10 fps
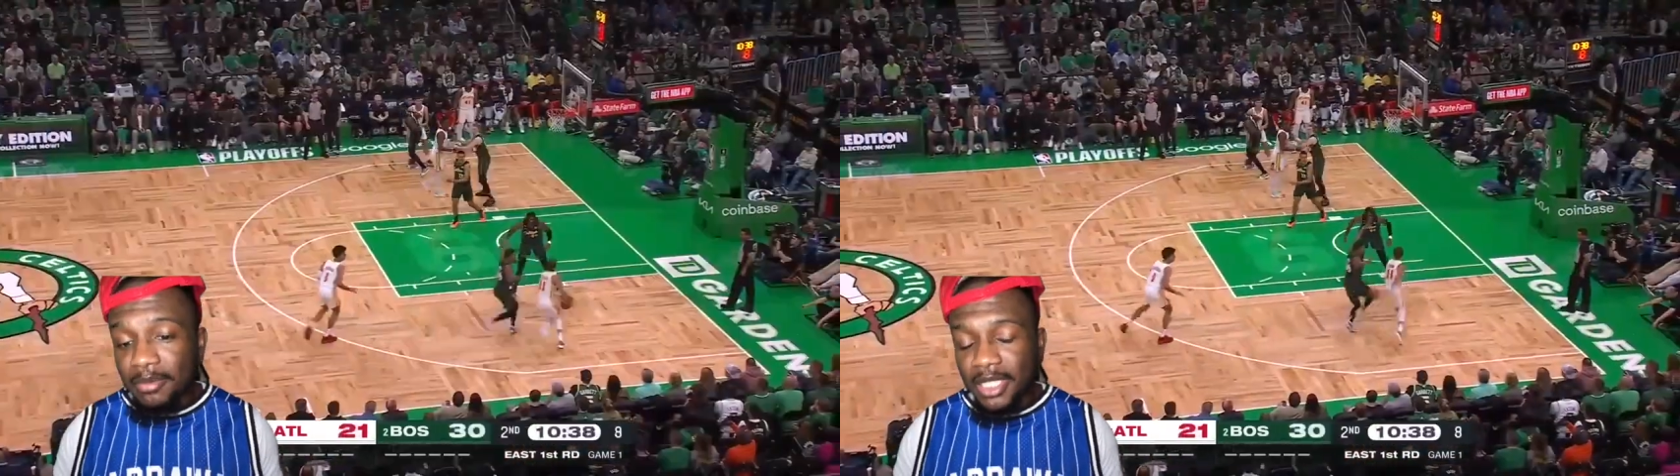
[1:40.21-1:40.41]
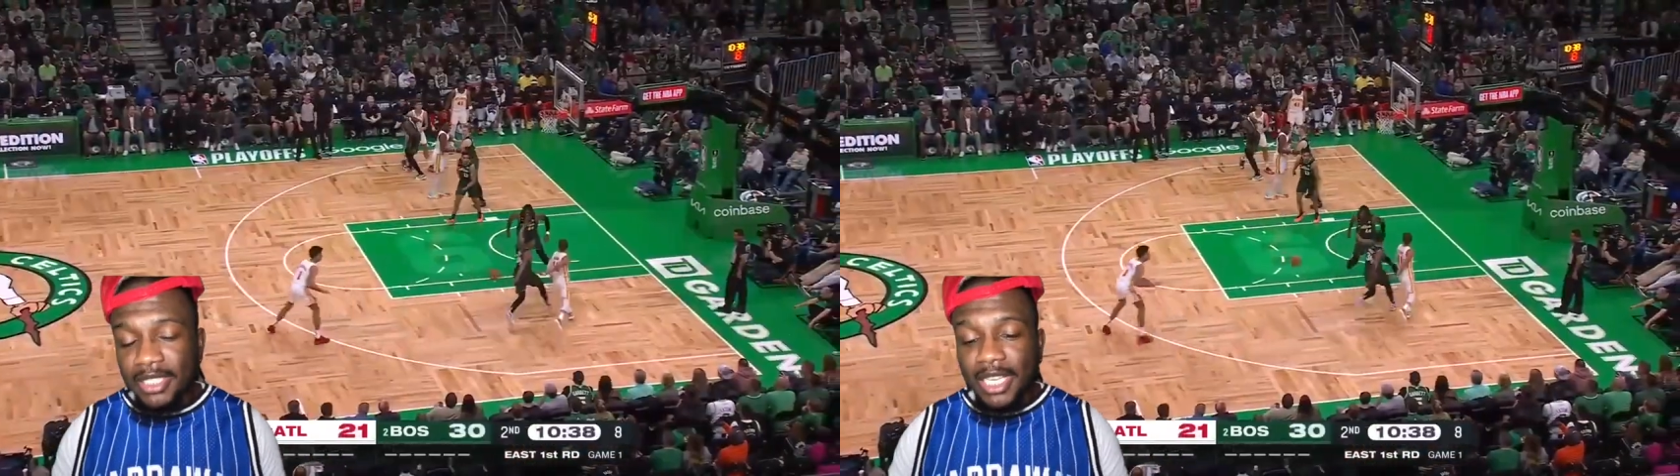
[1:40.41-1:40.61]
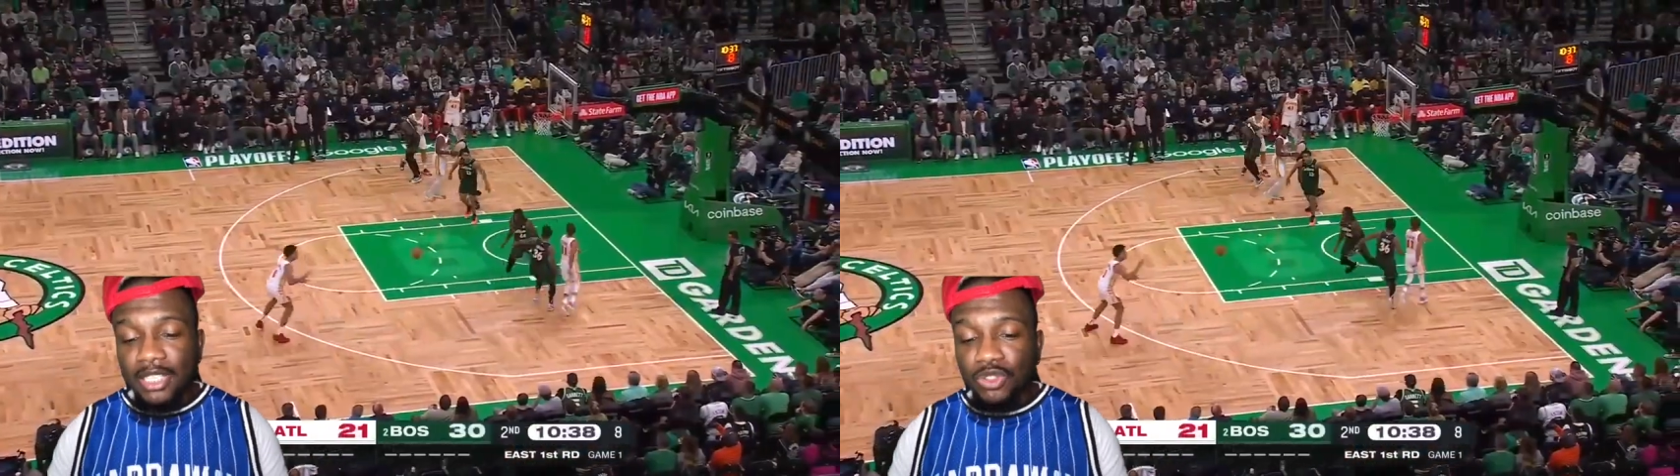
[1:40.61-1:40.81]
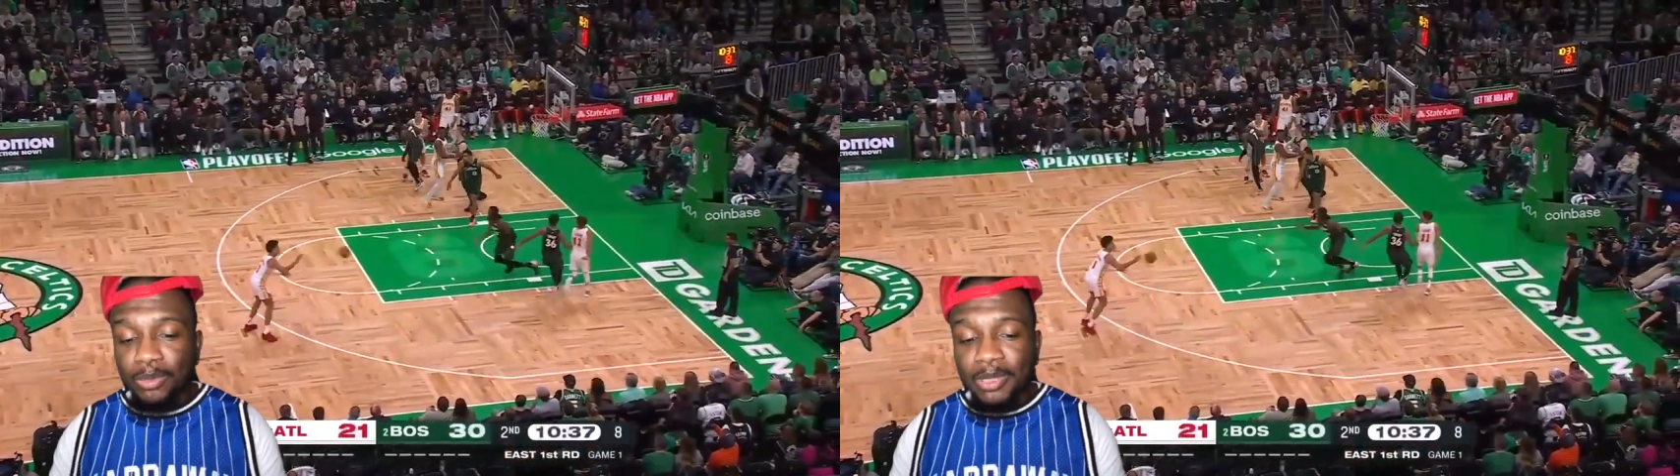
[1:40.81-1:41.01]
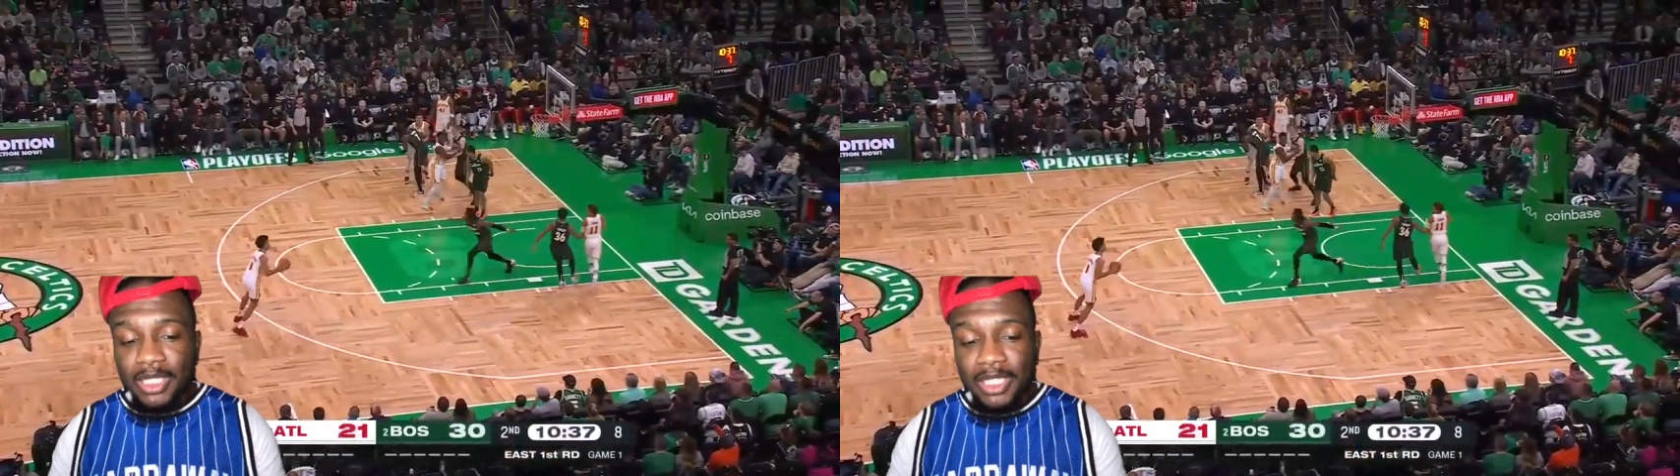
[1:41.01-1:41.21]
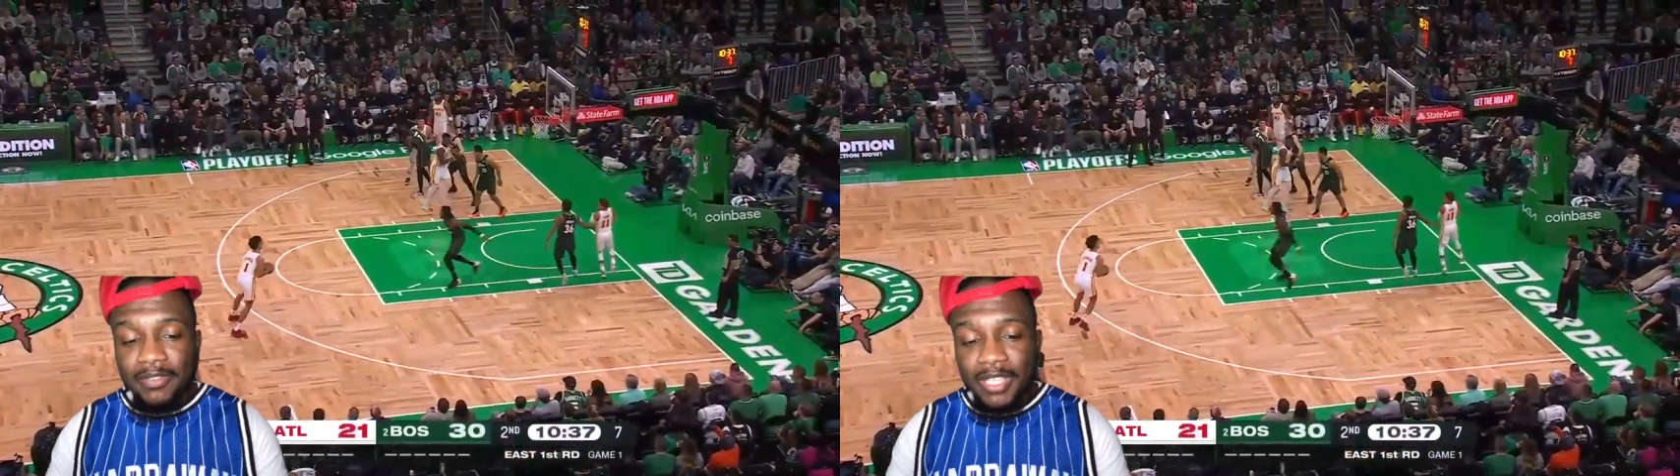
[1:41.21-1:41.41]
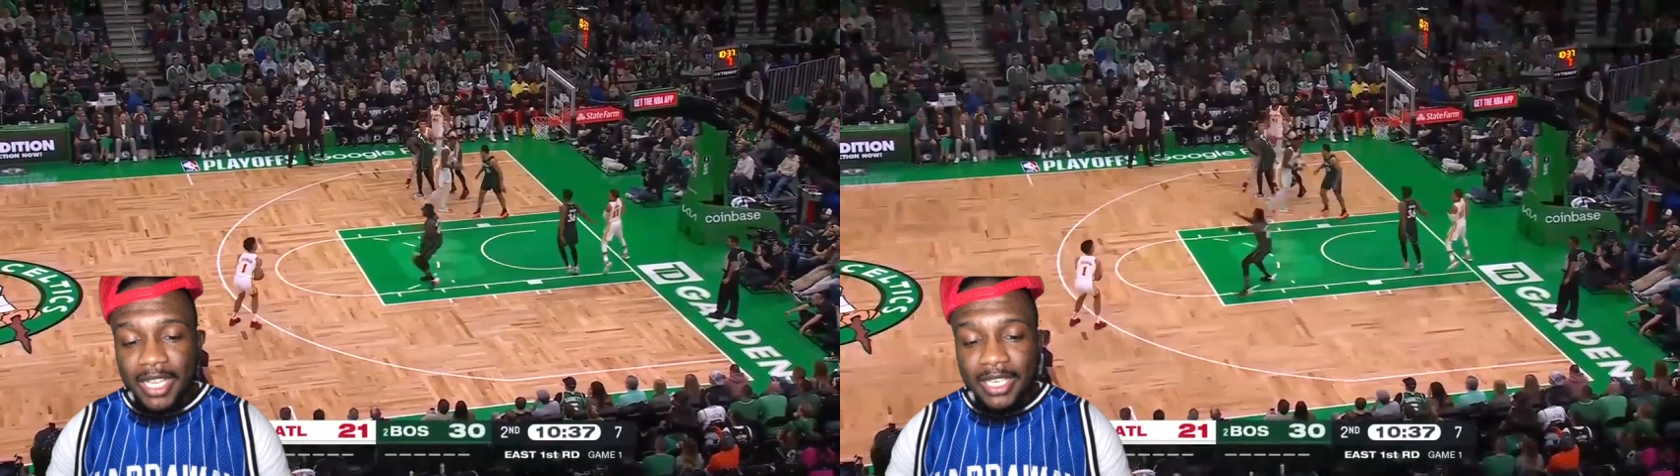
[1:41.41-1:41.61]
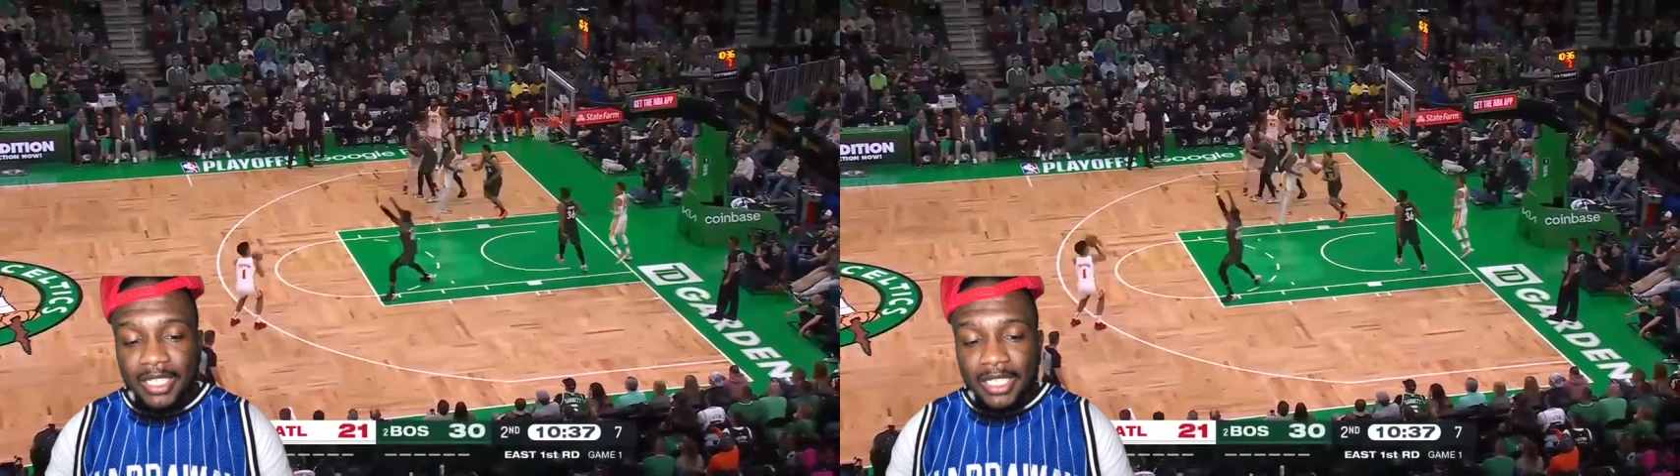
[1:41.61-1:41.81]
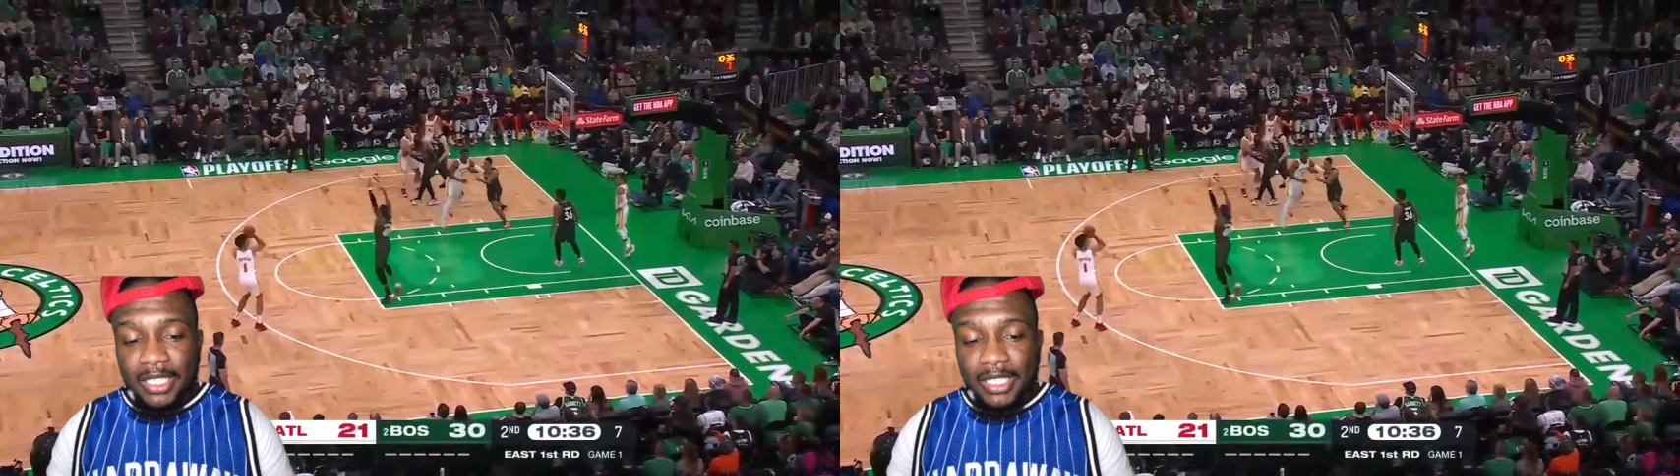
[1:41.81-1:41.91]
because I do believe that